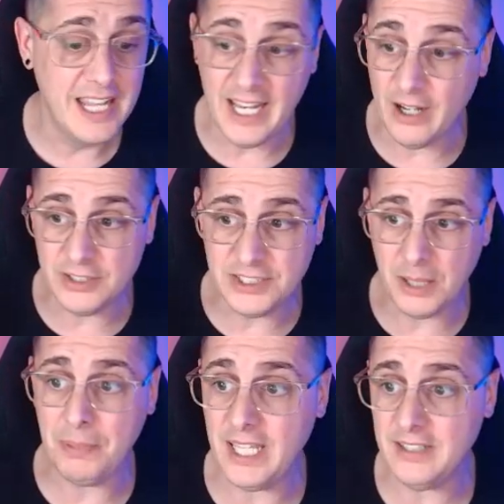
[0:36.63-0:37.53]
Now,
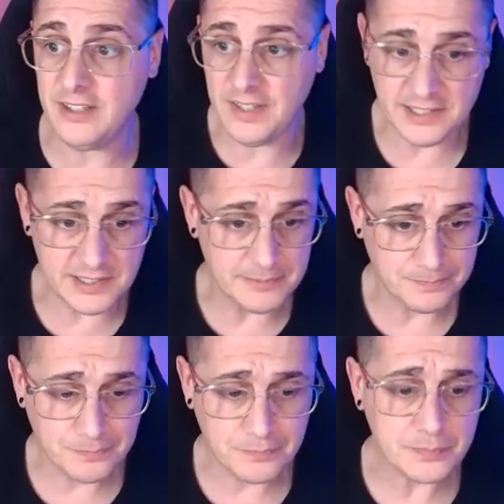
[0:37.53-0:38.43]
jumping into this,
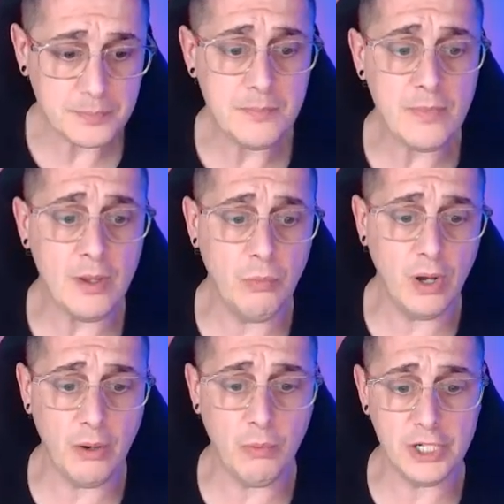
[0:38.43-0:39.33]
what
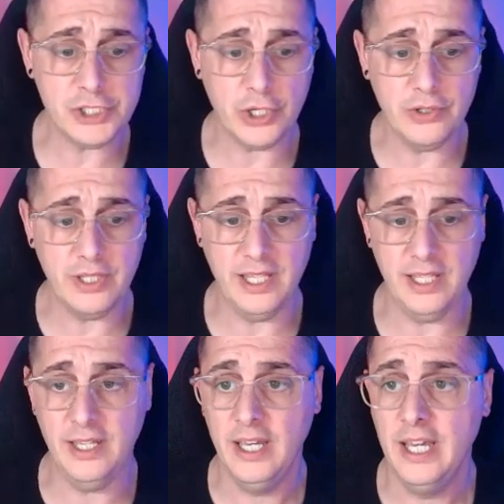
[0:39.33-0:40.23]
I want to show you
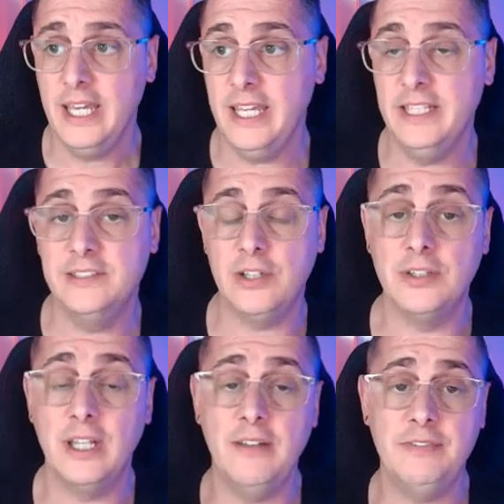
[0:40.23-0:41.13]
here is on
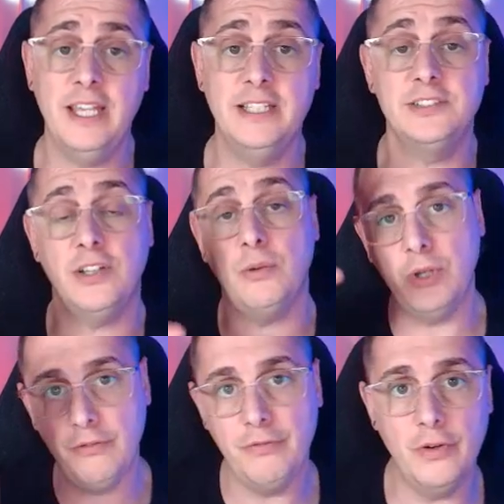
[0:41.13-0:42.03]
the left-hand side,
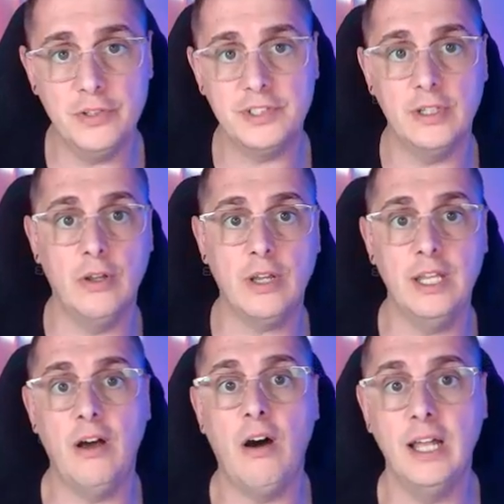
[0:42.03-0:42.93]
when you first log
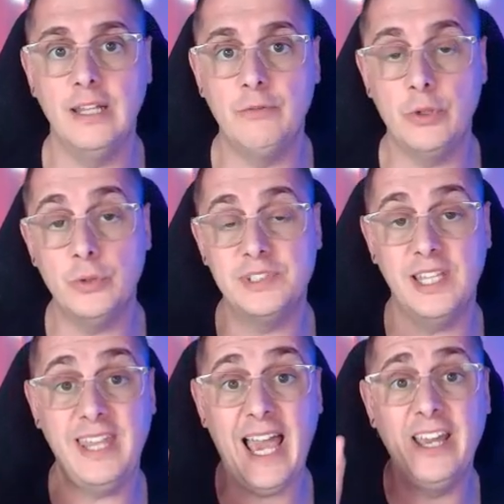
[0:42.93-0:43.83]
into HighLevel, you'll see
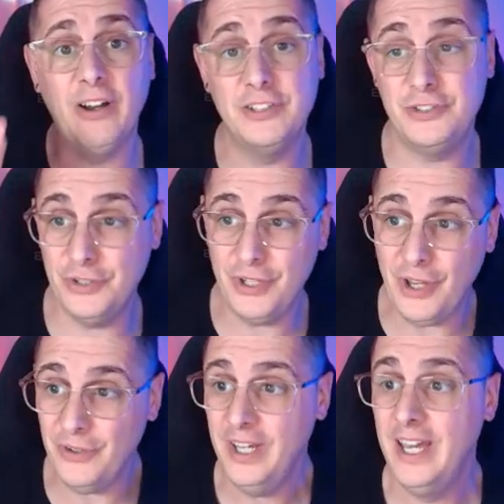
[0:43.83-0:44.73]
the AI
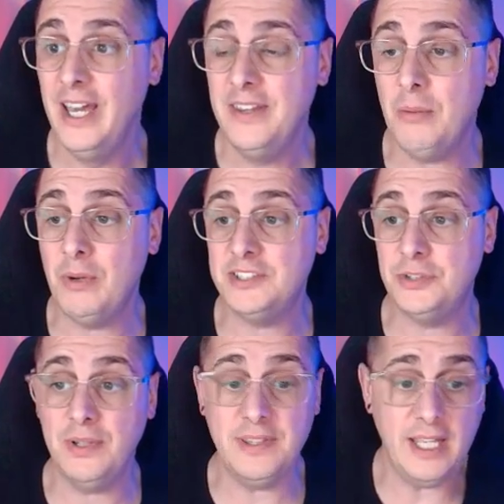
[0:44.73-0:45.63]
Studio. Then once
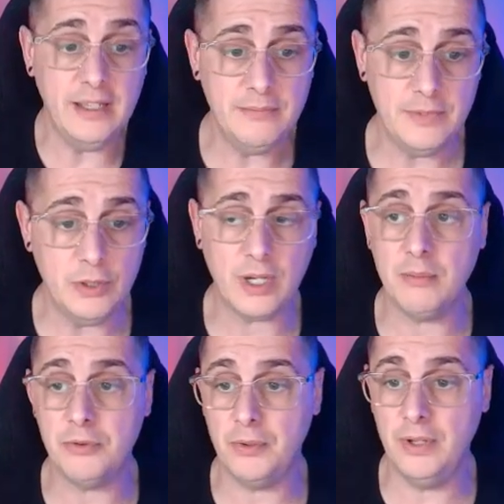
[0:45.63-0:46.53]
you're in there, you'll
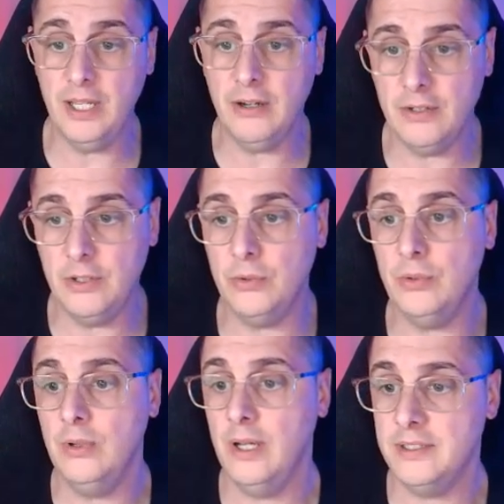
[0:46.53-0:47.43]
come through here and
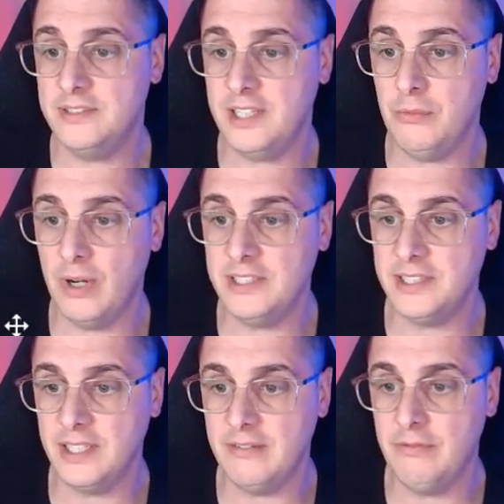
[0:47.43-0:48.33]
you'll see
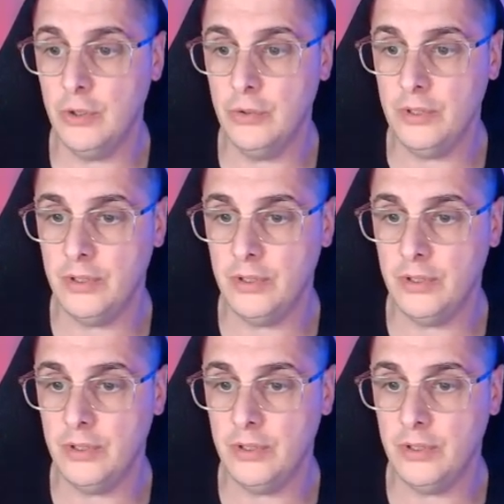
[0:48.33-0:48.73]
recently viewed.